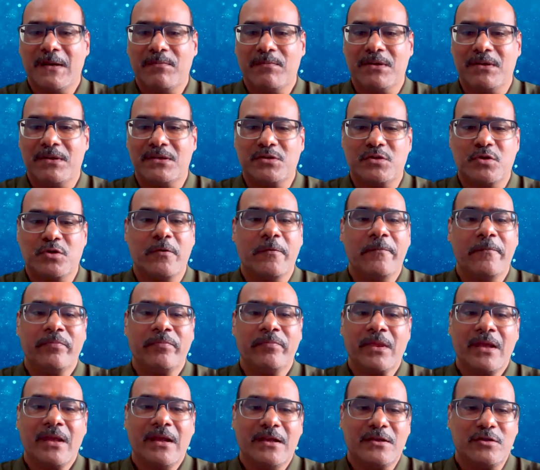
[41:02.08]
help us. So
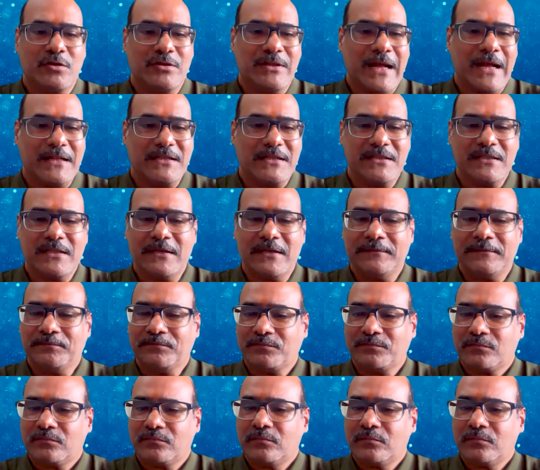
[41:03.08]
that's the